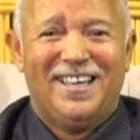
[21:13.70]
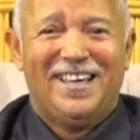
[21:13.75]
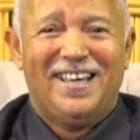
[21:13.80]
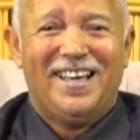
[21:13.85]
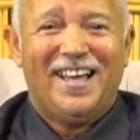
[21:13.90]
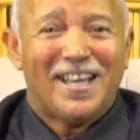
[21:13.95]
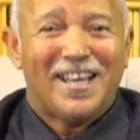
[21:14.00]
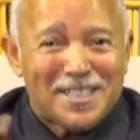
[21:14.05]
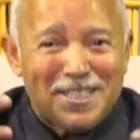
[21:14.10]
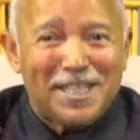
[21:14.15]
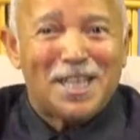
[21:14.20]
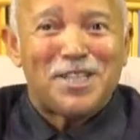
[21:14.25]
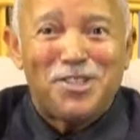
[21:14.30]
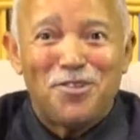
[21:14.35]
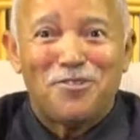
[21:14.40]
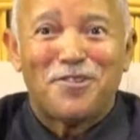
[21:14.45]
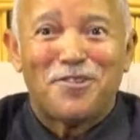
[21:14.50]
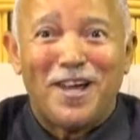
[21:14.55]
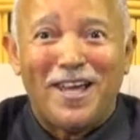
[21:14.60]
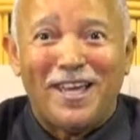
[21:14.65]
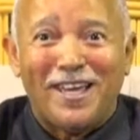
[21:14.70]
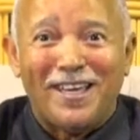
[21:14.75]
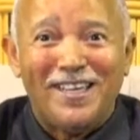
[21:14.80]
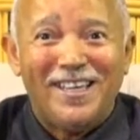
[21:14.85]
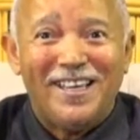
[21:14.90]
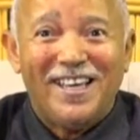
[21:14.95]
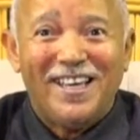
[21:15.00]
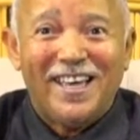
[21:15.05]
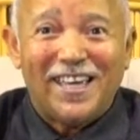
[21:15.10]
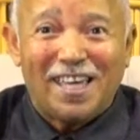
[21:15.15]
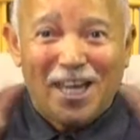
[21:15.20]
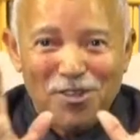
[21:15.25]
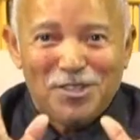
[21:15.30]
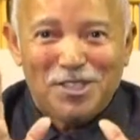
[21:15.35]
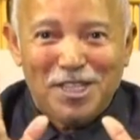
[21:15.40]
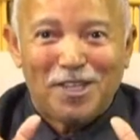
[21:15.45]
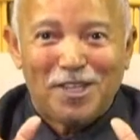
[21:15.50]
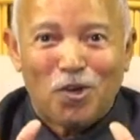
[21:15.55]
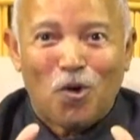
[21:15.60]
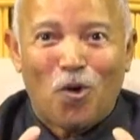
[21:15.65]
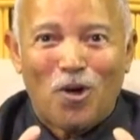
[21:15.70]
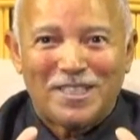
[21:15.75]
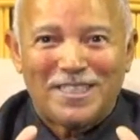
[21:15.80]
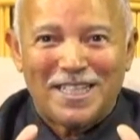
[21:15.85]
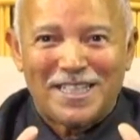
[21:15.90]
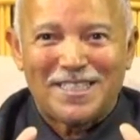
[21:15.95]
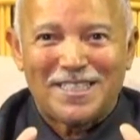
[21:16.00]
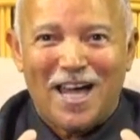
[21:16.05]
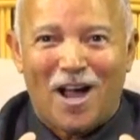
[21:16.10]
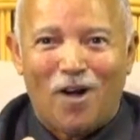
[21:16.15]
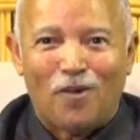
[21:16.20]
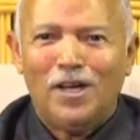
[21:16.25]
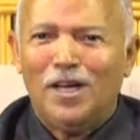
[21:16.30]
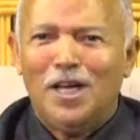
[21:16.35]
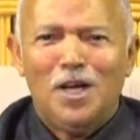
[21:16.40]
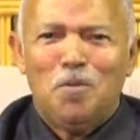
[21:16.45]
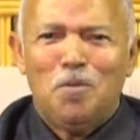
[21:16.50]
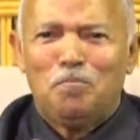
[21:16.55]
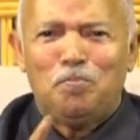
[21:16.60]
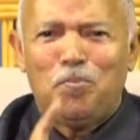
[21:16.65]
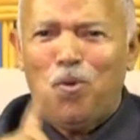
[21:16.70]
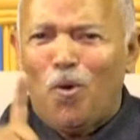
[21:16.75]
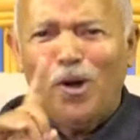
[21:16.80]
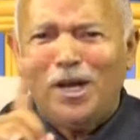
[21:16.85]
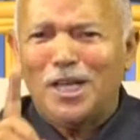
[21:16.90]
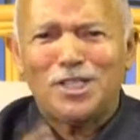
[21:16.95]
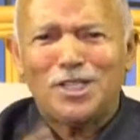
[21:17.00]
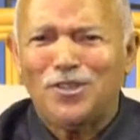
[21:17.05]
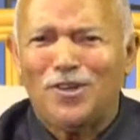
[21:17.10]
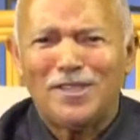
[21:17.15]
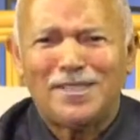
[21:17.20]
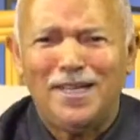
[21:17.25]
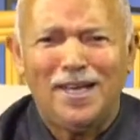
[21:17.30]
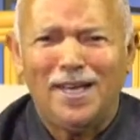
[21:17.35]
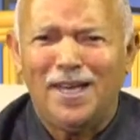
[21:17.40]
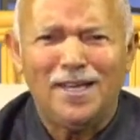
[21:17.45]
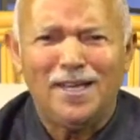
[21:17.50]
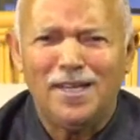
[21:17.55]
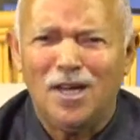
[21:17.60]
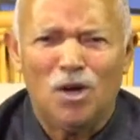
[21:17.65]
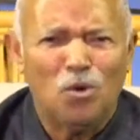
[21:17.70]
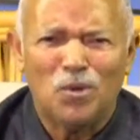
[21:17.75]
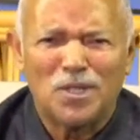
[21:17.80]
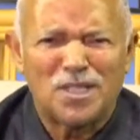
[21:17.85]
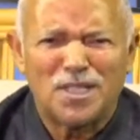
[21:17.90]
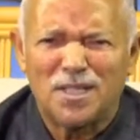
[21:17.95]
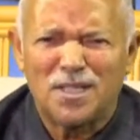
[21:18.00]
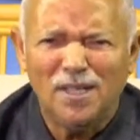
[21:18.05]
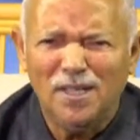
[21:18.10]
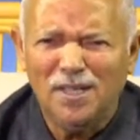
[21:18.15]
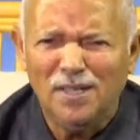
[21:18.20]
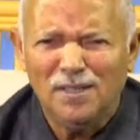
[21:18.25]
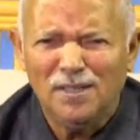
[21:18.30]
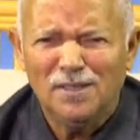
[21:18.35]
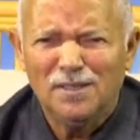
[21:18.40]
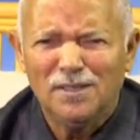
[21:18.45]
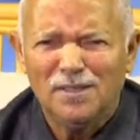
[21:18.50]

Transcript: has set you free. Can you see the context now? Paul is not dealing here with sin.